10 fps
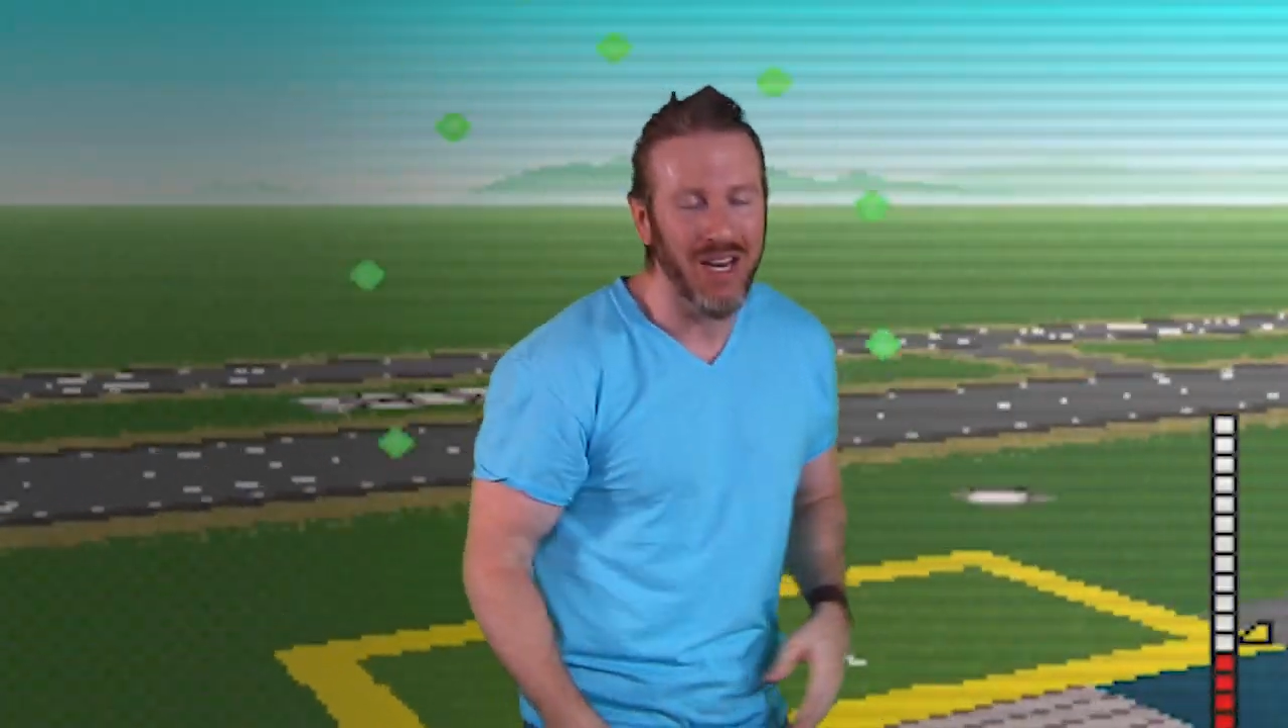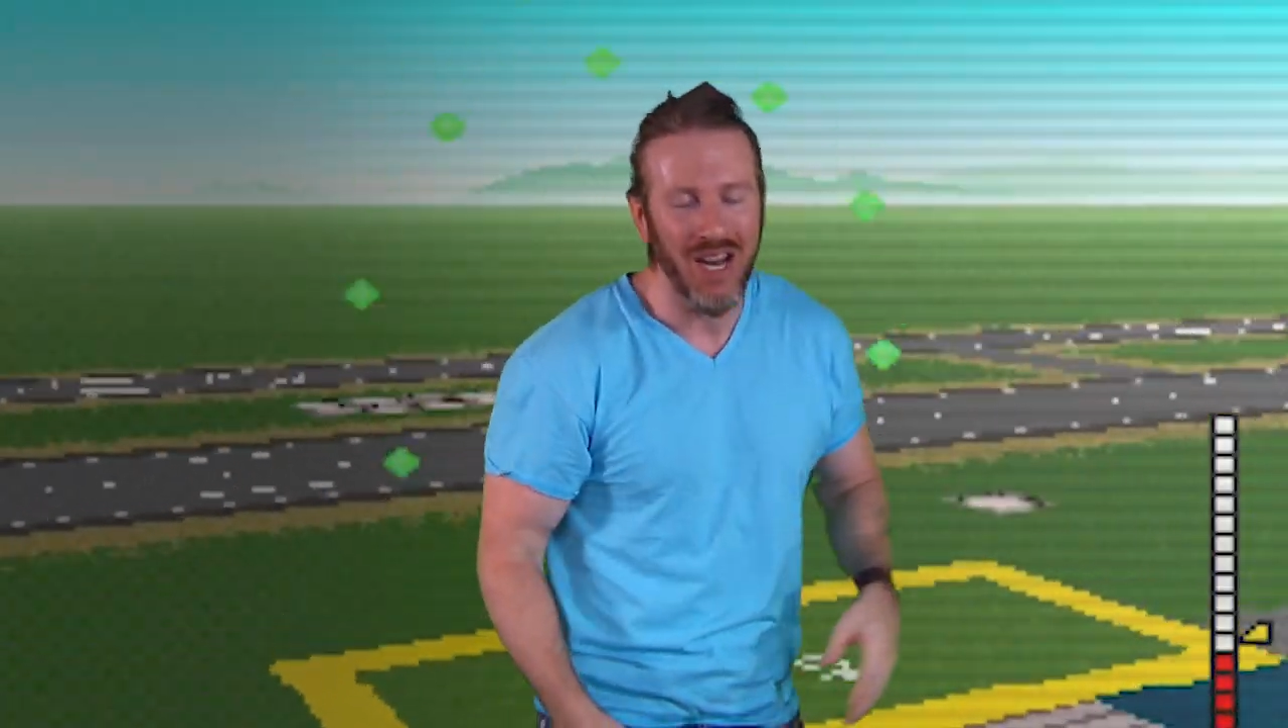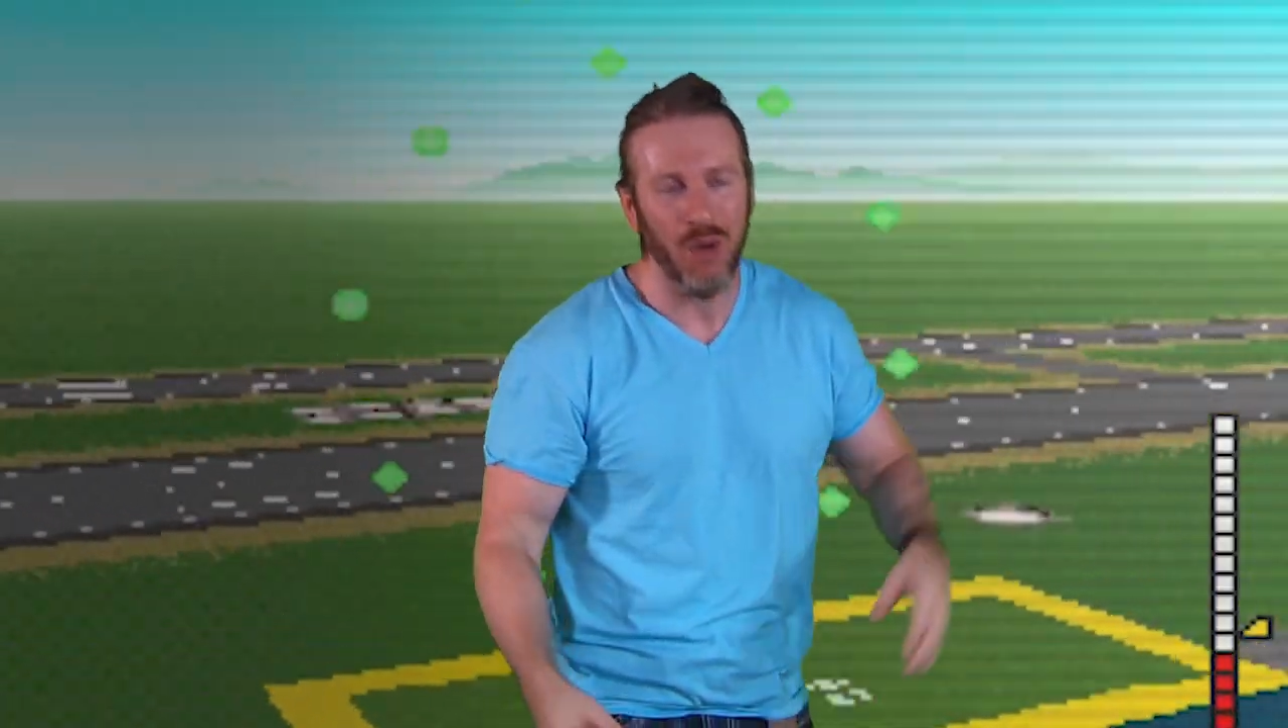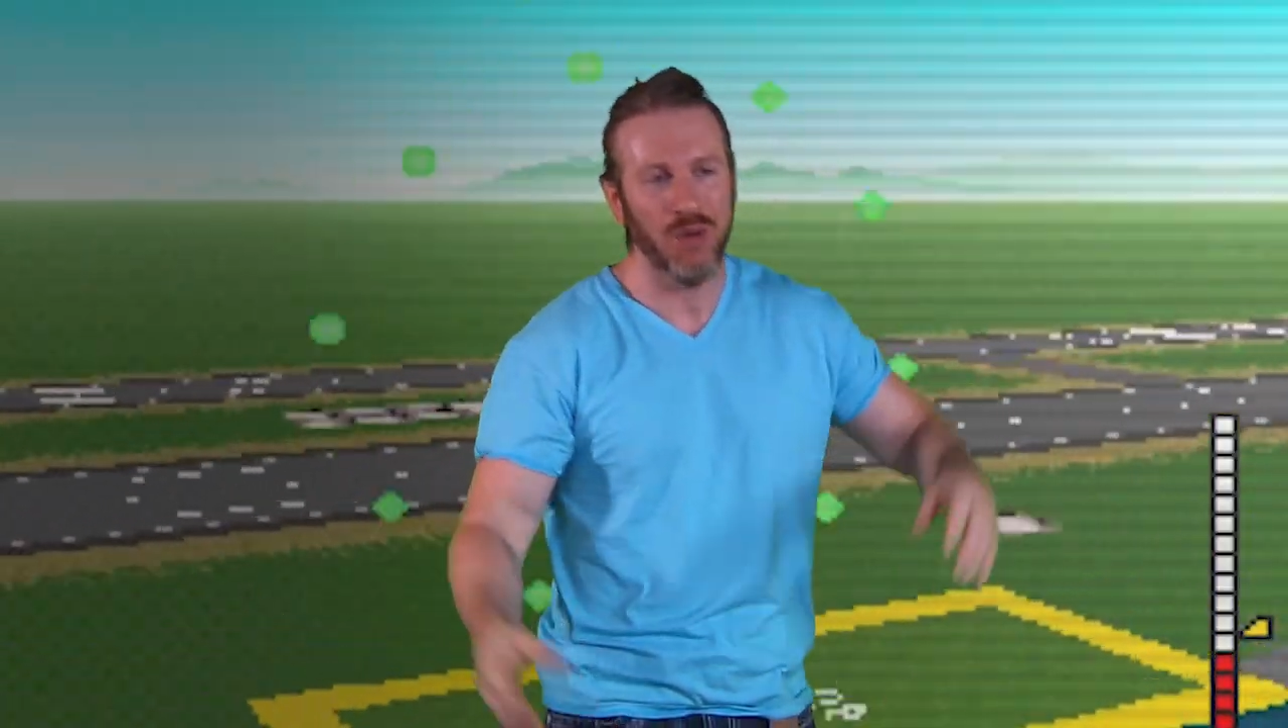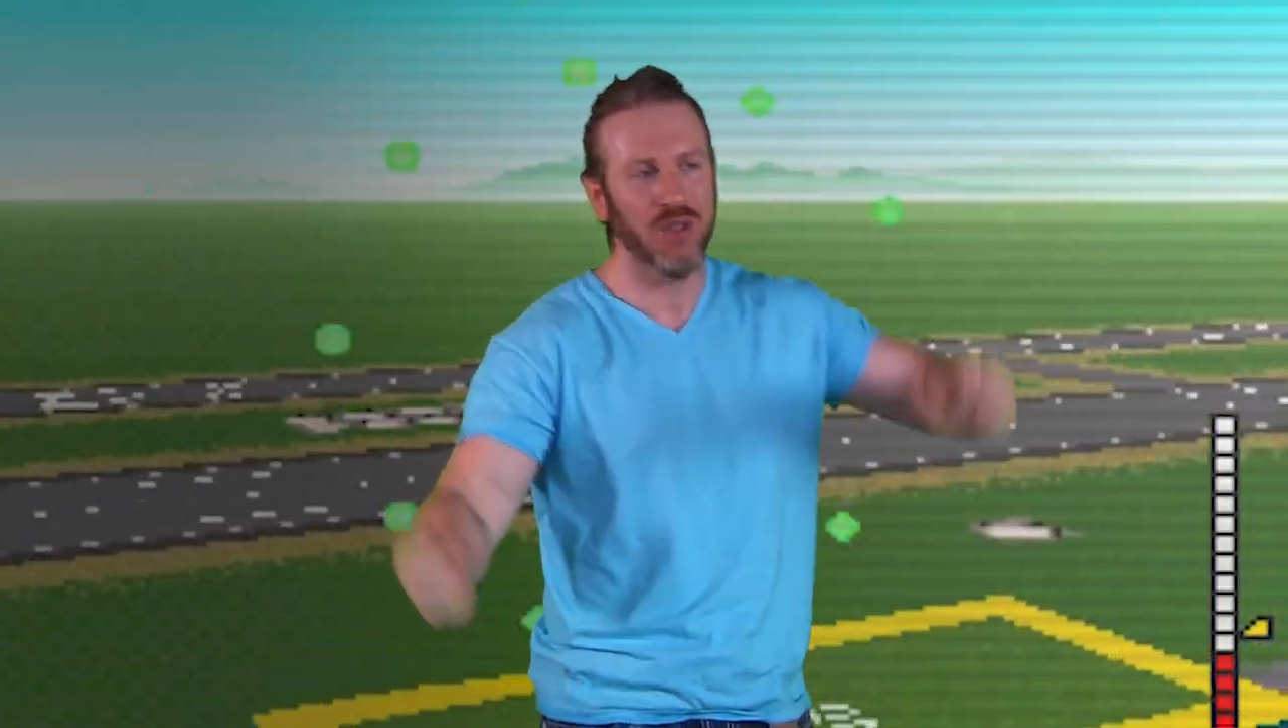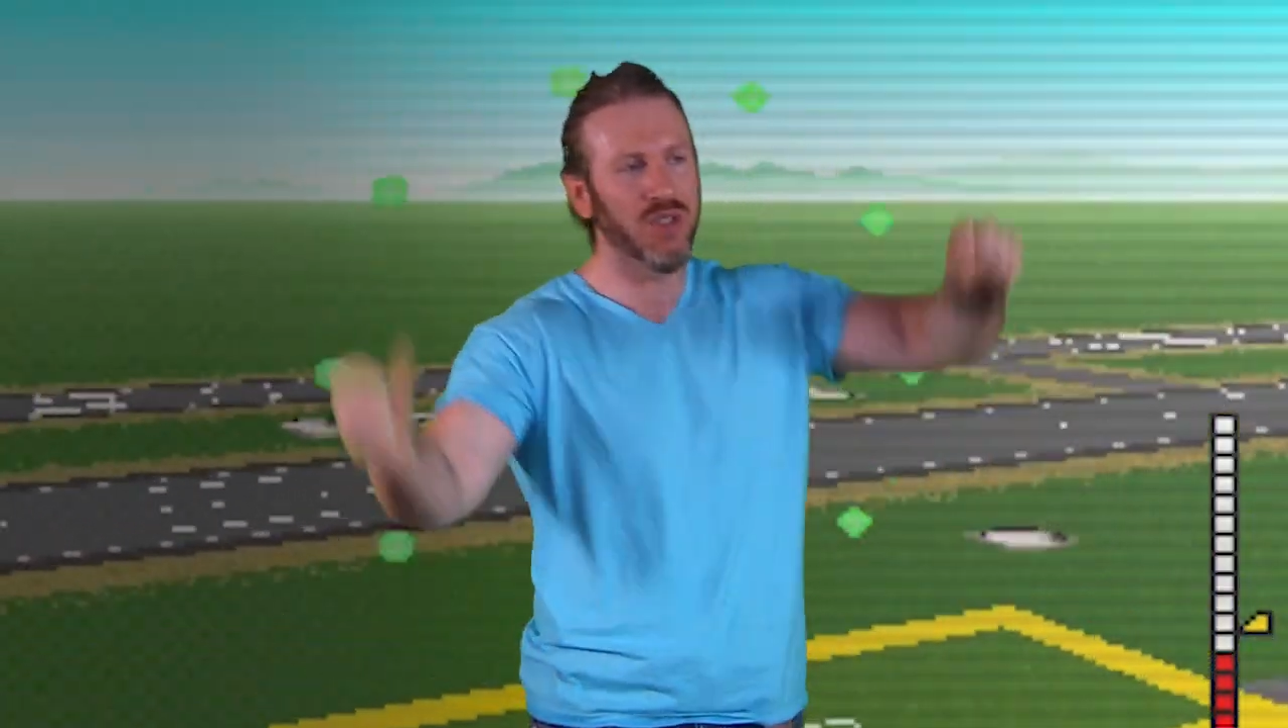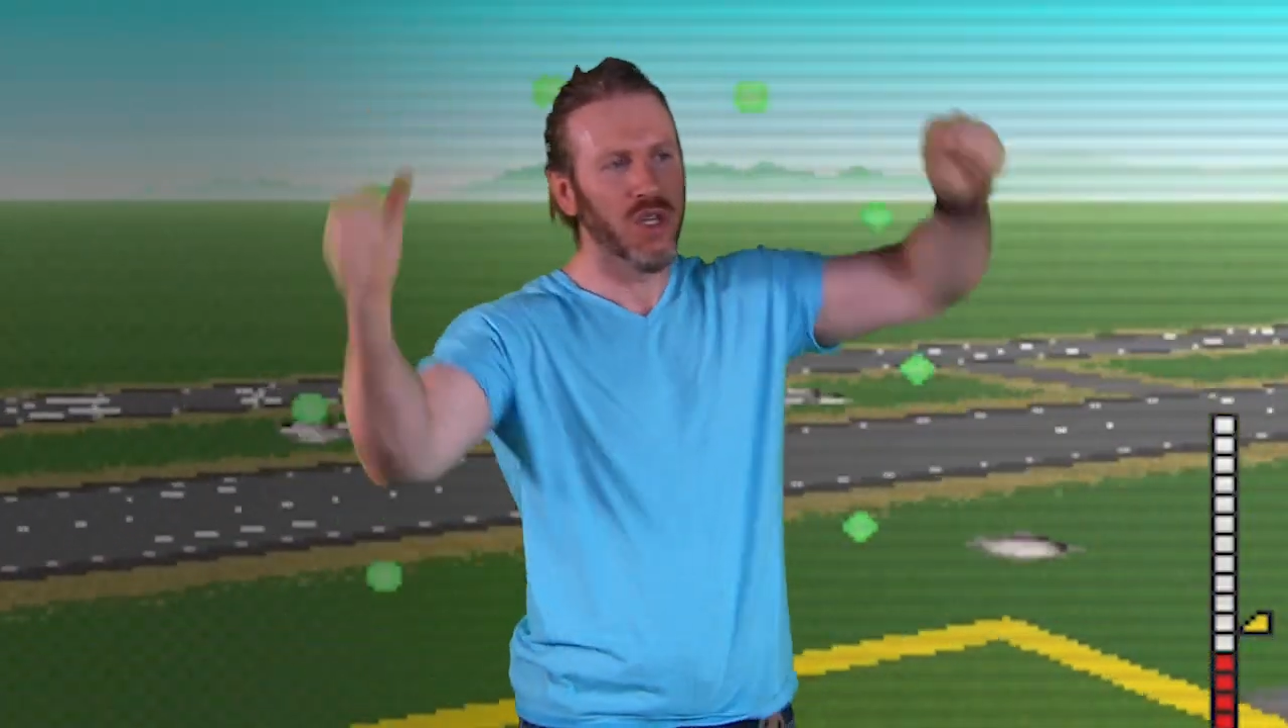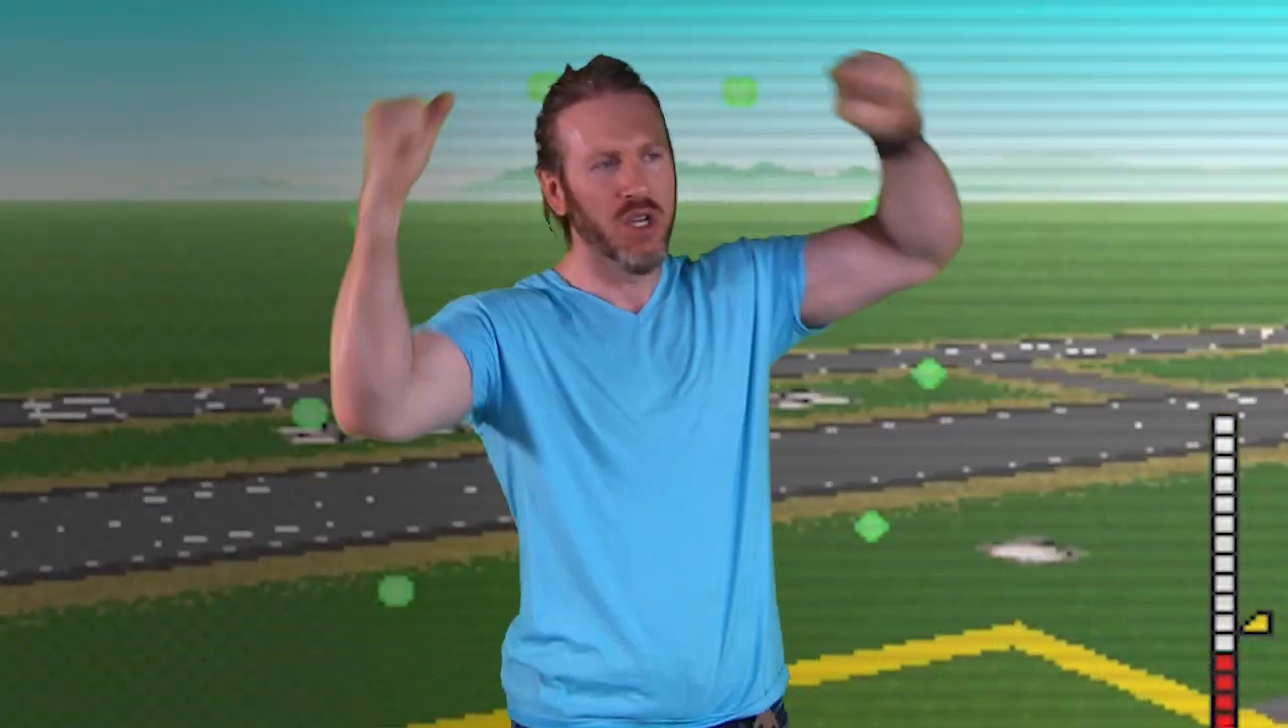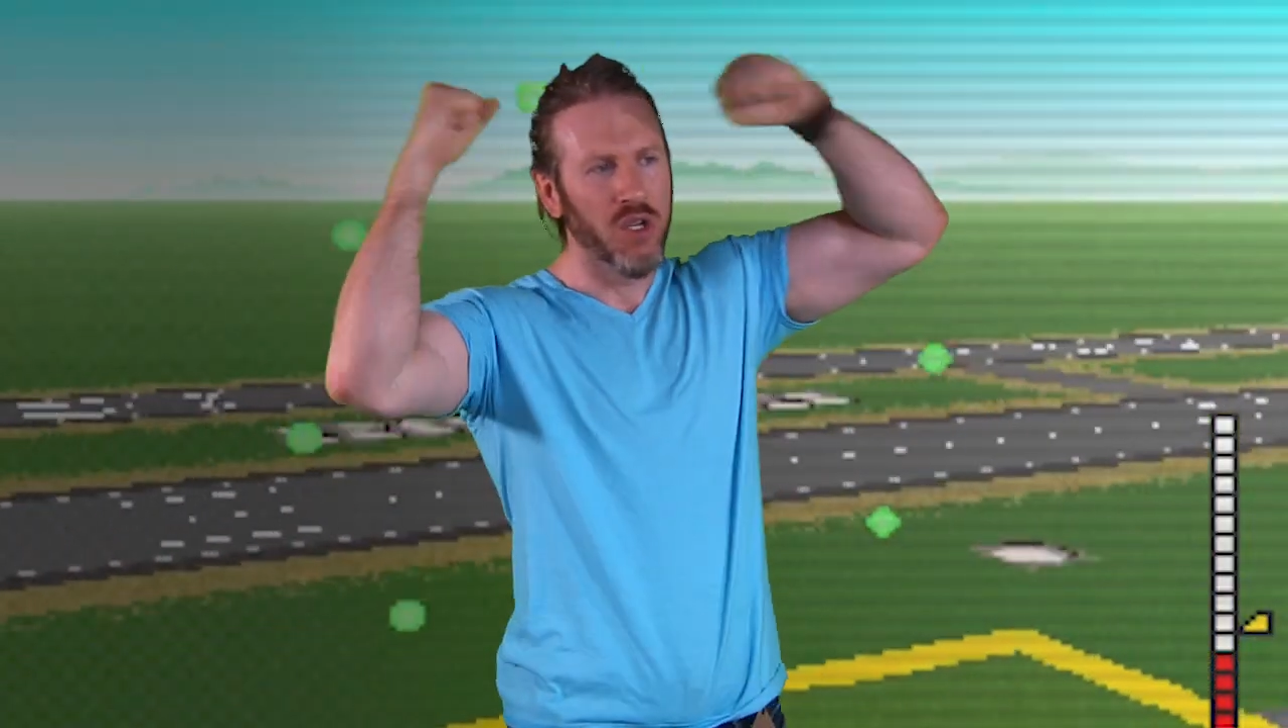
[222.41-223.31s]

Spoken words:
it, I was